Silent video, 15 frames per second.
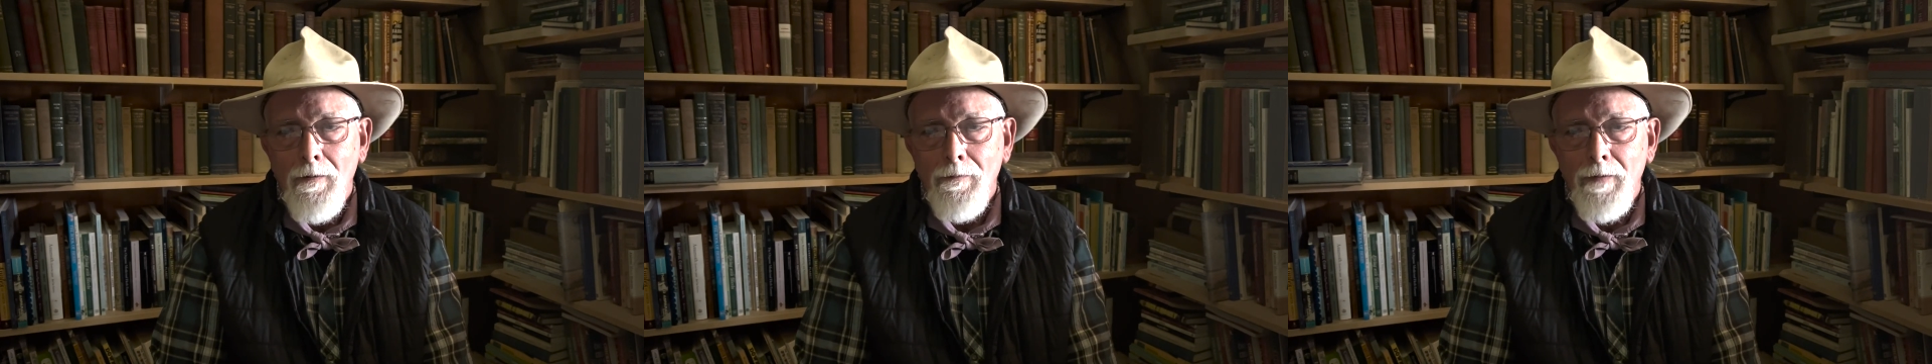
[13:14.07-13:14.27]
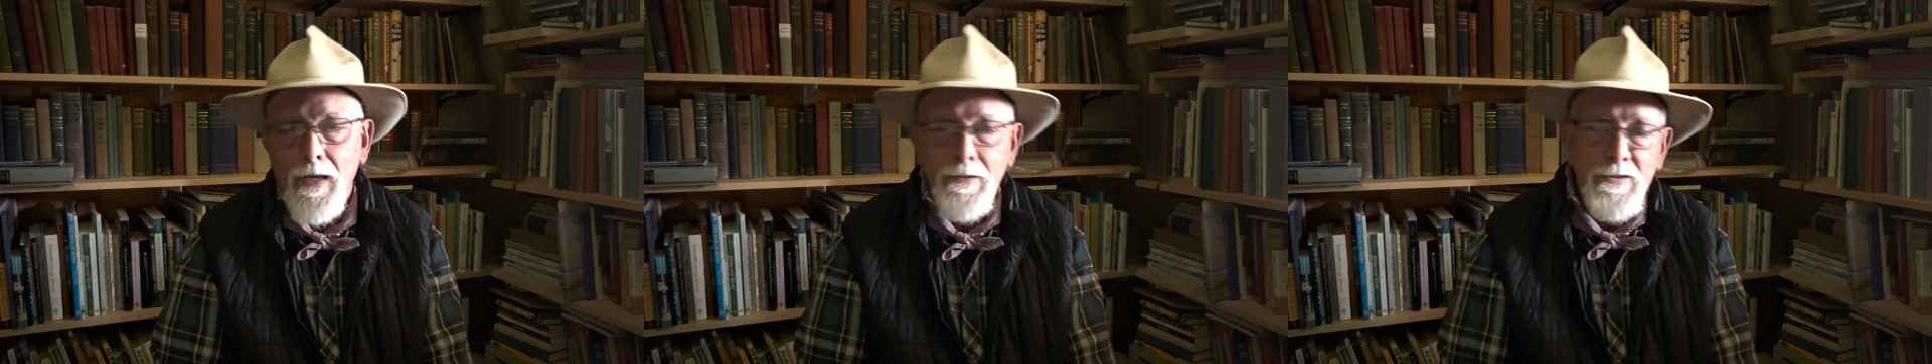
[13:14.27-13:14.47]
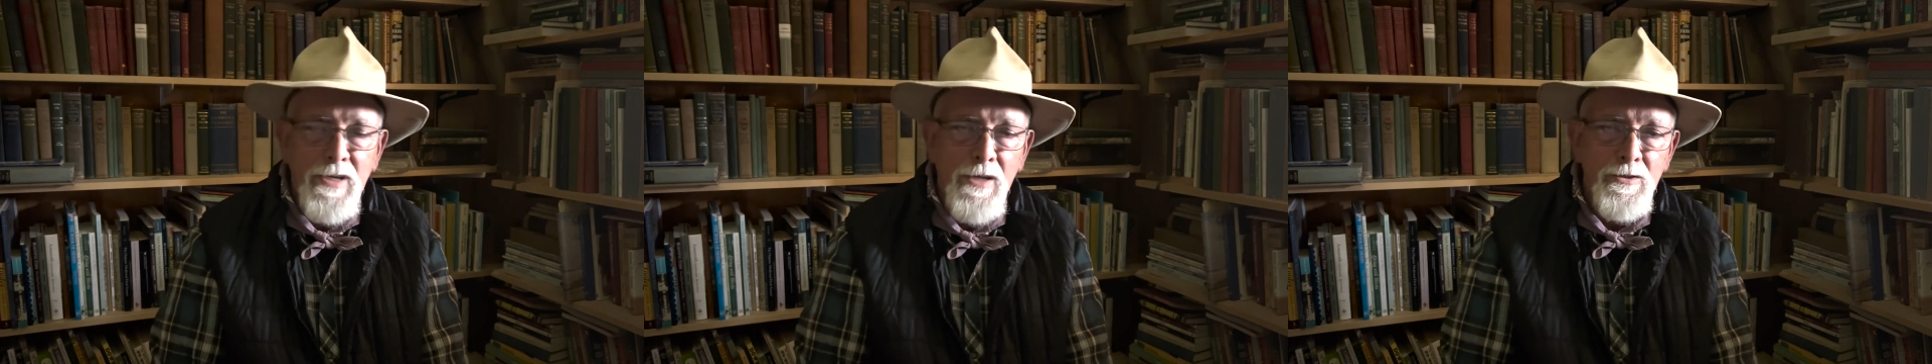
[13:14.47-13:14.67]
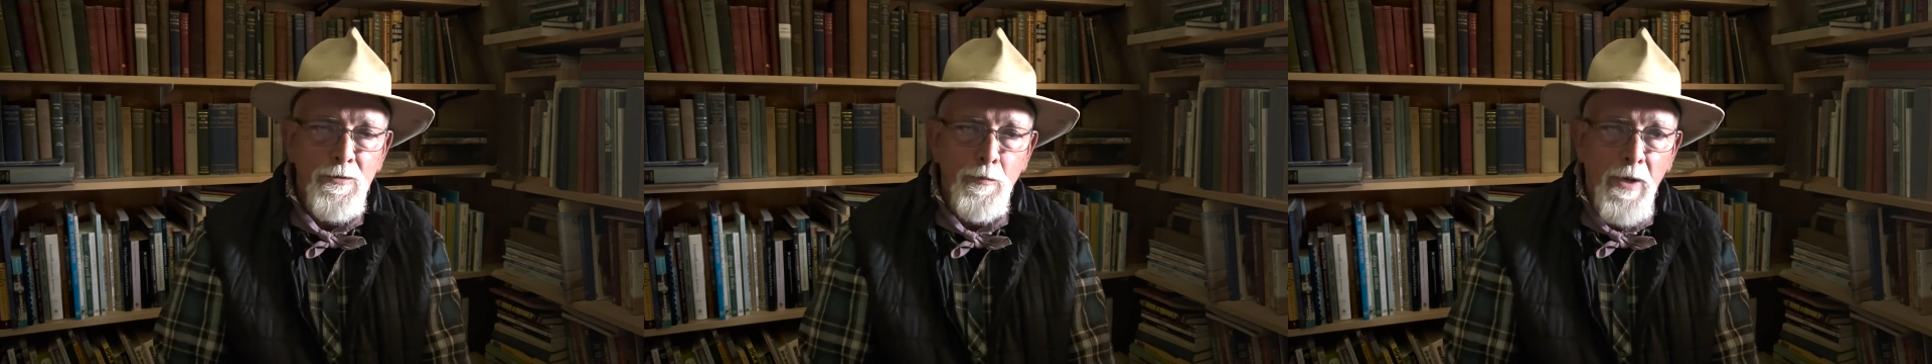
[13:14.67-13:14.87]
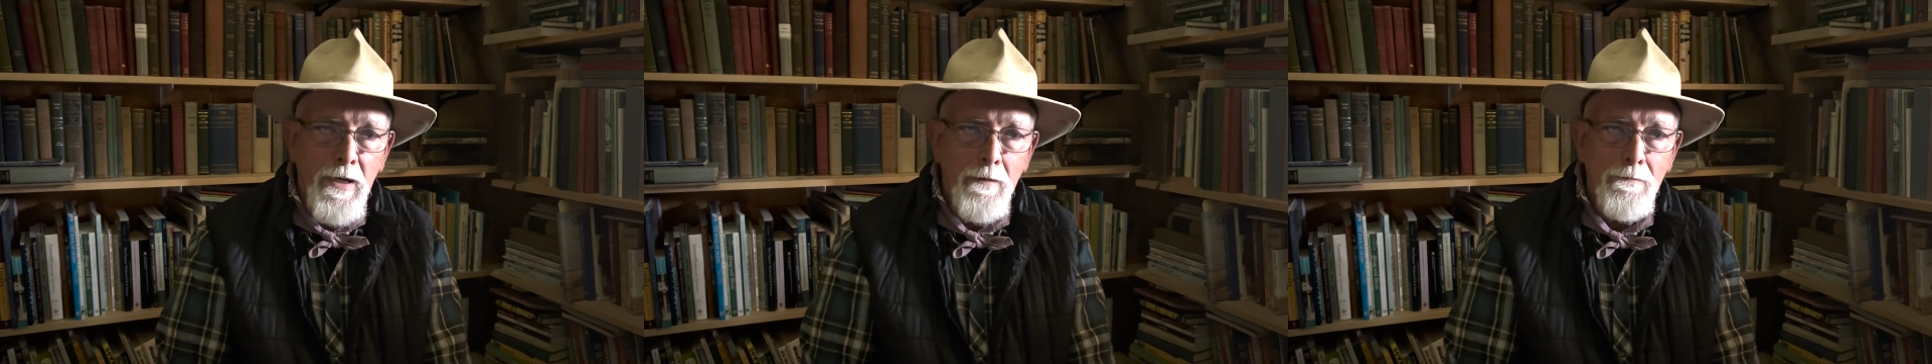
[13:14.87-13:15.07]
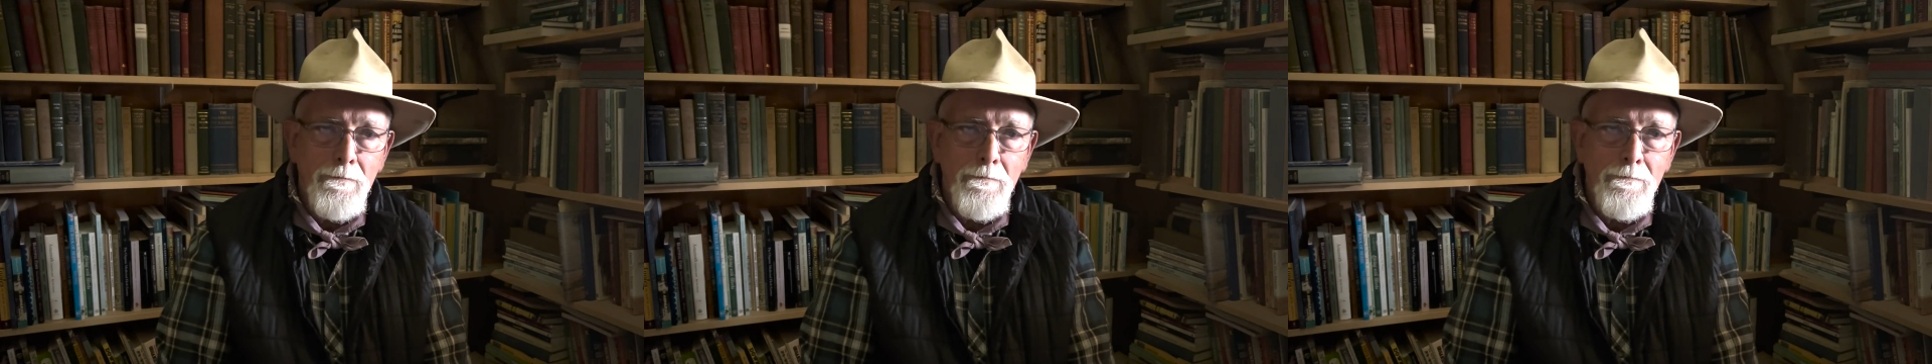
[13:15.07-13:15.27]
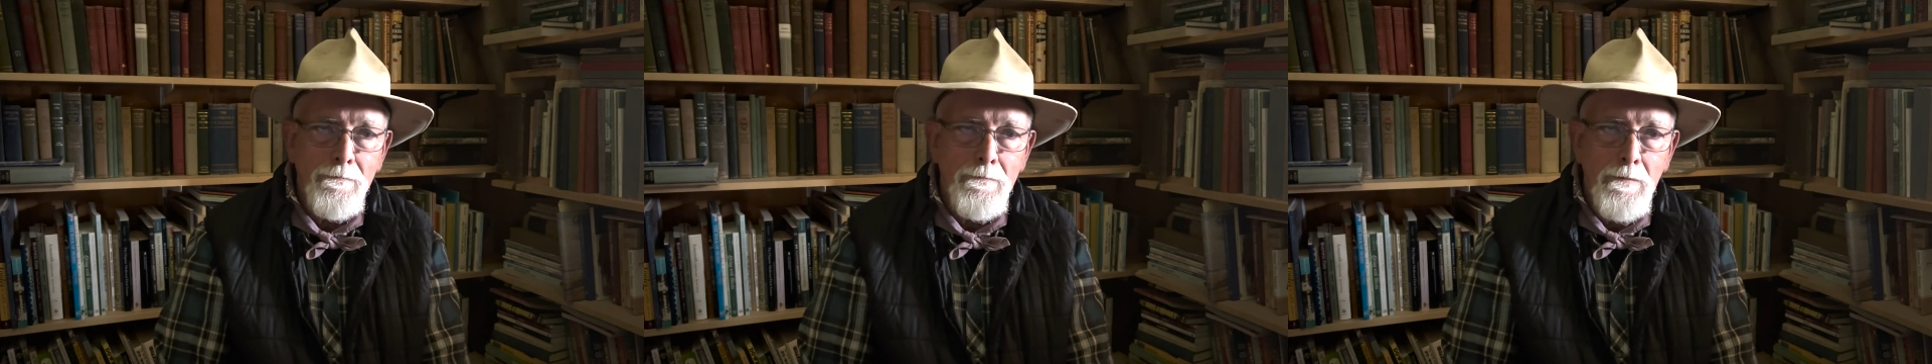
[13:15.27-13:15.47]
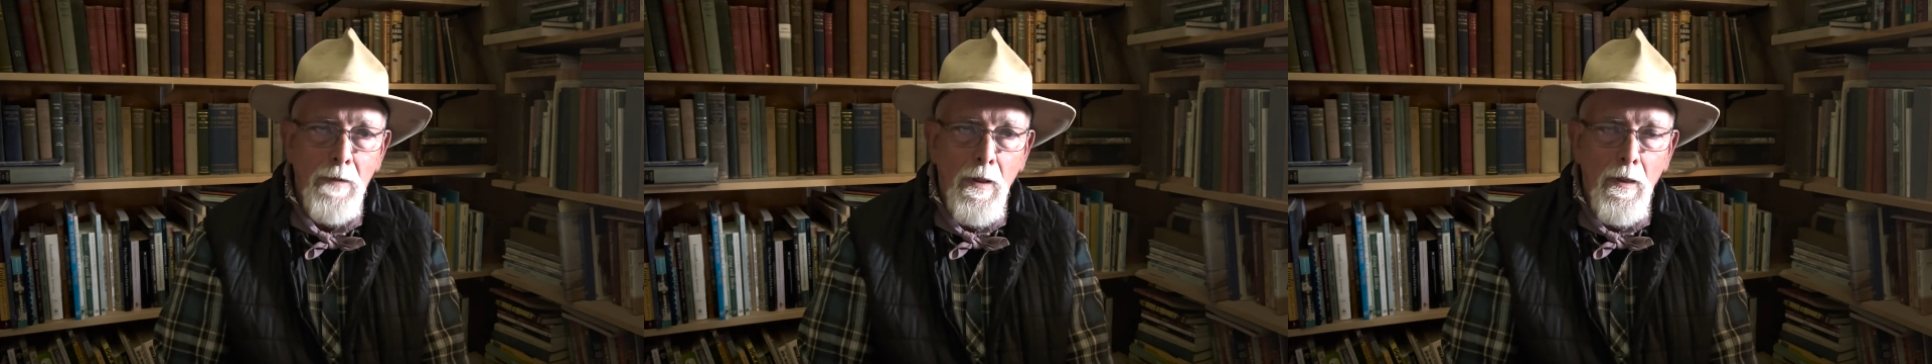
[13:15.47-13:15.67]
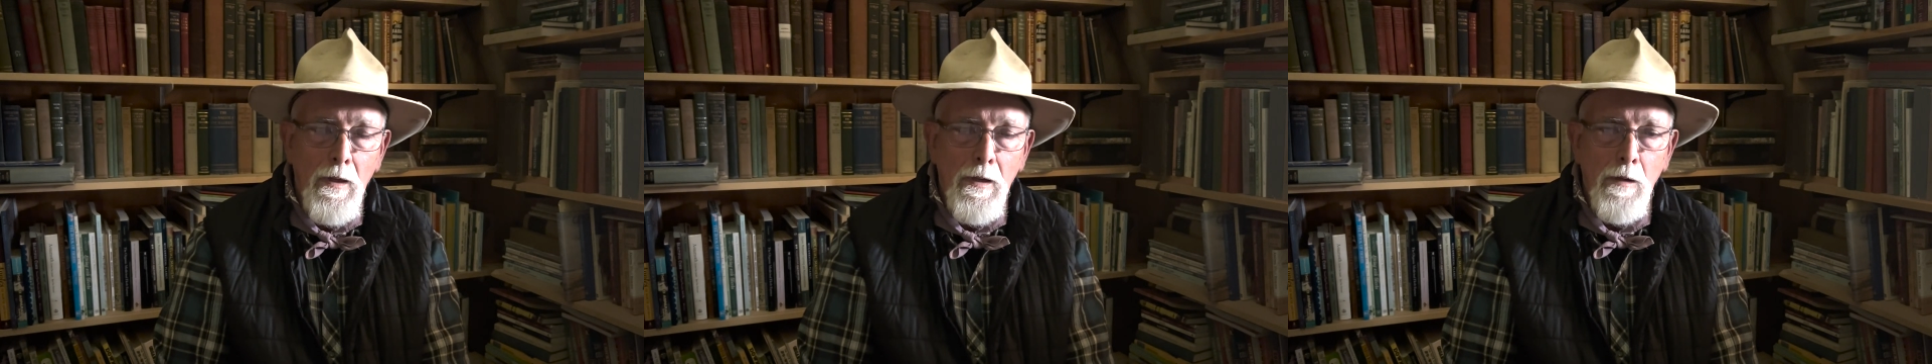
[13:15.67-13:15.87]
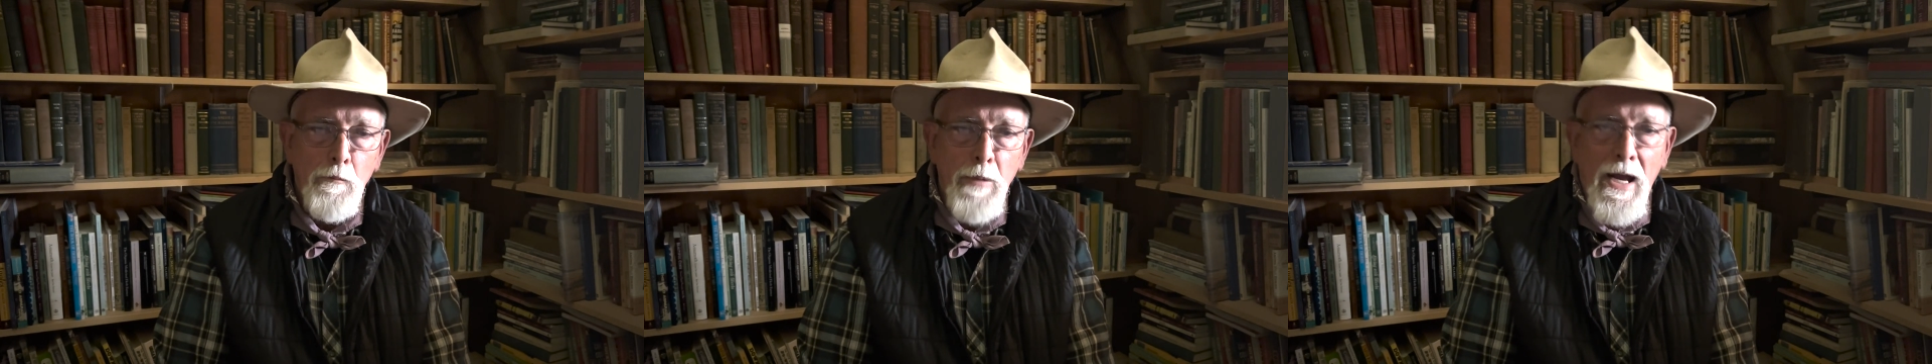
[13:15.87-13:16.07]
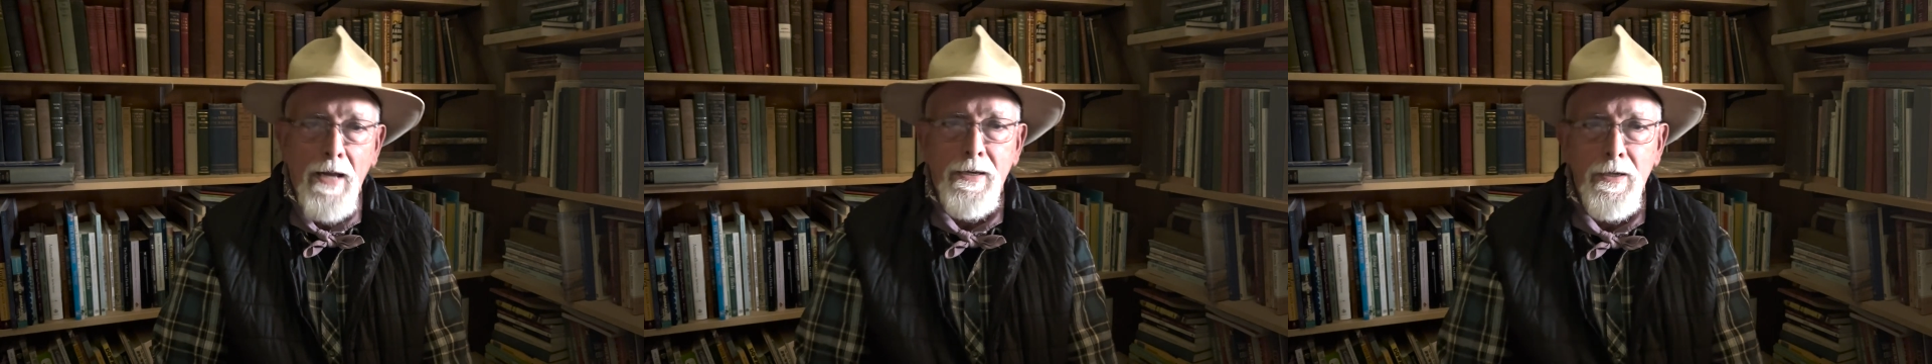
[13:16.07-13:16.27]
That sends me back